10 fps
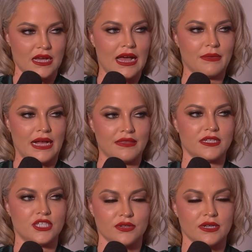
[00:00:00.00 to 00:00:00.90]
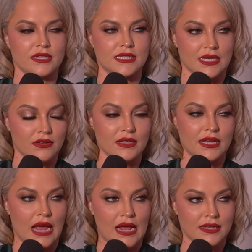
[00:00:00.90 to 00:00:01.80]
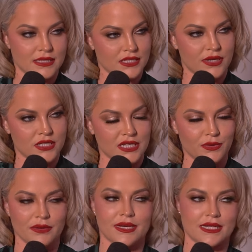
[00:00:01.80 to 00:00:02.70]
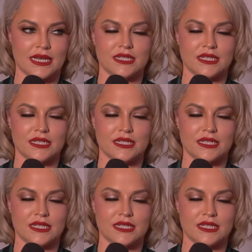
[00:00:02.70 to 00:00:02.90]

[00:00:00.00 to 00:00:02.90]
I'm glad that you are single and not in that situation anymore because yeah.